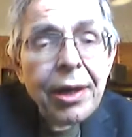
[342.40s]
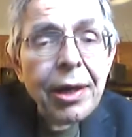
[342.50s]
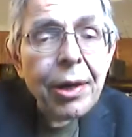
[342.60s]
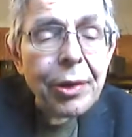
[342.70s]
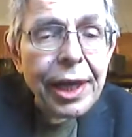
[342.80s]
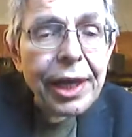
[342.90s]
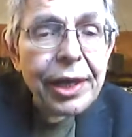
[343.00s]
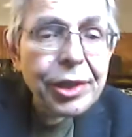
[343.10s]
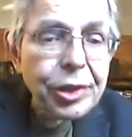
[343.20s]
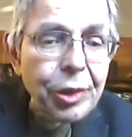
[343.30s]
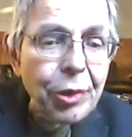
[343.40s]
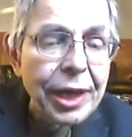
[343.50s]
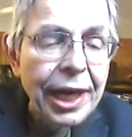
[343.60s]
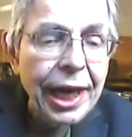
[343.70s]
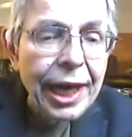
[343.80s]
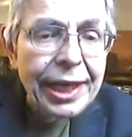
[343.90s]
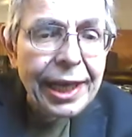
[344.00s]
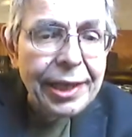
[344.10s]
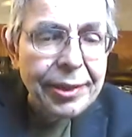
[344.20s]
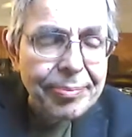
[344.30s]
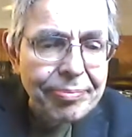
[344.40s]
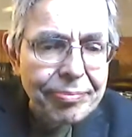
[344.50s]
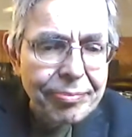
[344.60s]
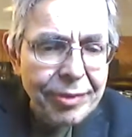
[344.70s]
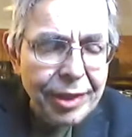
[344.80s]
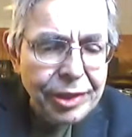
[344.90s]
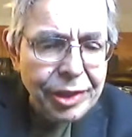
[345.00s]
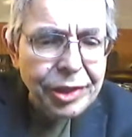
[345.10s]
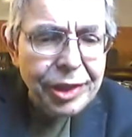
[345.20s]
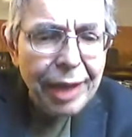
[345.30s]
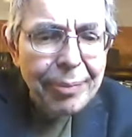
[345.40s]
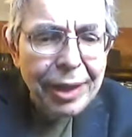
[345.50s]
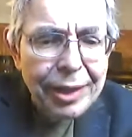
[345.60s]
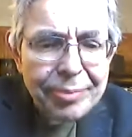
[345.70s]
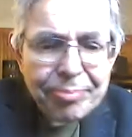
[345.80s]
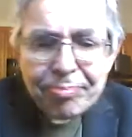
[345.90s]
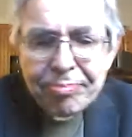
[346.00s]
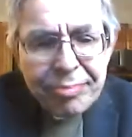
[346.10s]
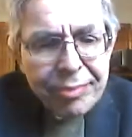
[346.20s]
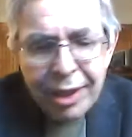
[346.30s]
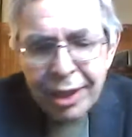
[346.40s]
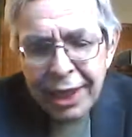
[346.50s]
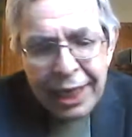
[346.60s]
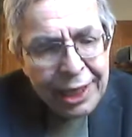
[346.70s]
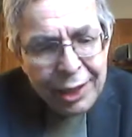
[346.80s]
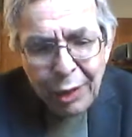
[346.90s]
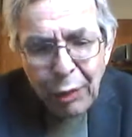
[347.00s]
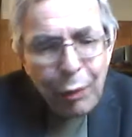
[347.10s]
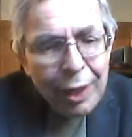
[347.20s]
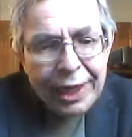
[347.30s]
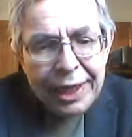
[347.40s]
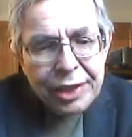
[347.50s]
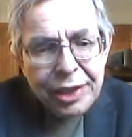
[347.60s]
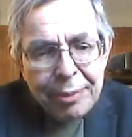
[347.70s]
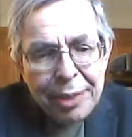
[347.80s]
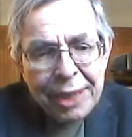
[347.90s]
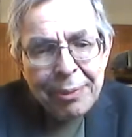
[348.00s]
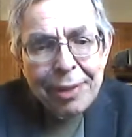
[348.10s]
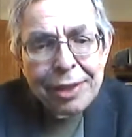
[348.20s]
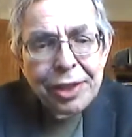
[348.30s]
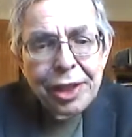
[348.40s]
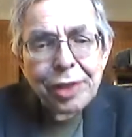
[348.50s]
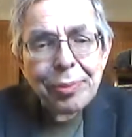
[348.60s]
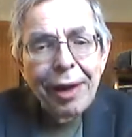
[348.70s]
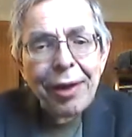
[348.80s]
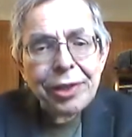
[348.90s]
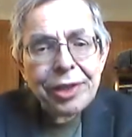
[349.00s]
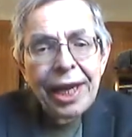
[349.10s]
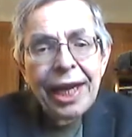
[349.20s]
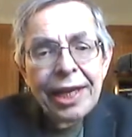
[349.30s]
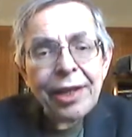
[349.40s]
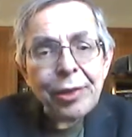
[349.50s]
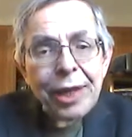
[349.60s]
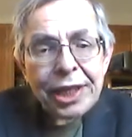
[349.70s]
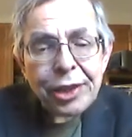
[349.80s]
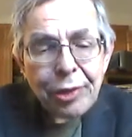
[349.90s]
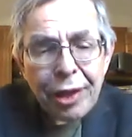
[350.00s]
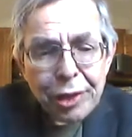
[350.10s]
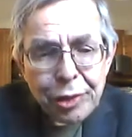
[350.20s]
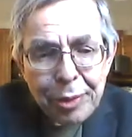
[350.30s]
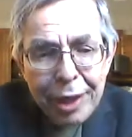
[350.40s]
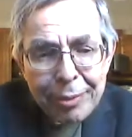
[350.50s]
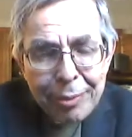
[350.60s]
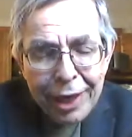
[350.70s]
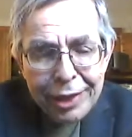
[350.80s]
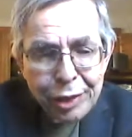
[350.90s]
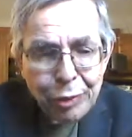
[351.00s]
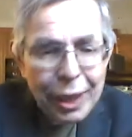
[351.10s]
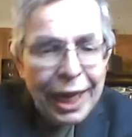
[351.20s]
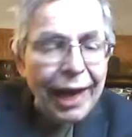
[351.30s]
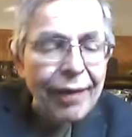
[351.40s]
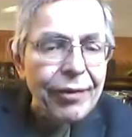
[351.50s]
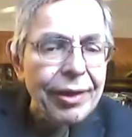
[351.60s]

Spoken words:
Okay, so again, this is not meant, in no way is it meant to disparage any other astrology practice. We have